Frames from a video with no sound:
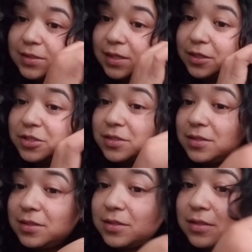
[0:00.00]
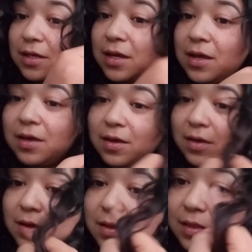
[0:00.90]
Like maybe this
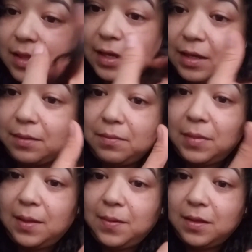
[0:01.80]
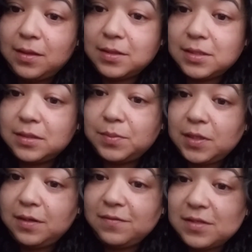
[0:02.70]
big of section,
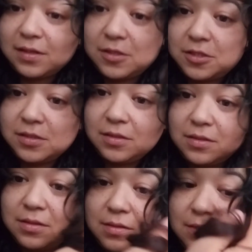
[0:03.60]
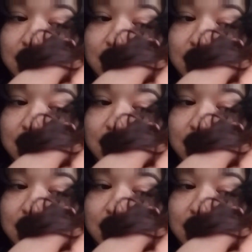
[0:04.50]
maybe like this big,